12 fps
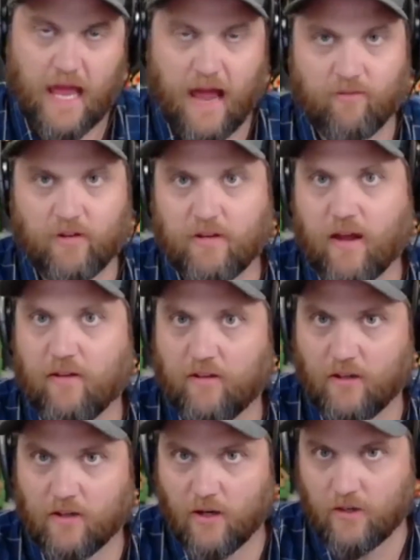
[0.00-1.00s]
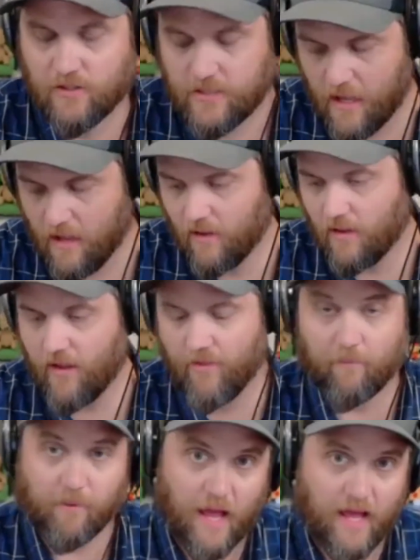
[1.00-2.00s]
advertising cartel on
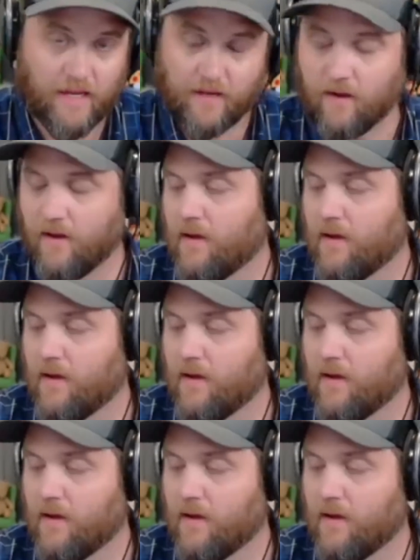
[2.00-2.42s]
the planet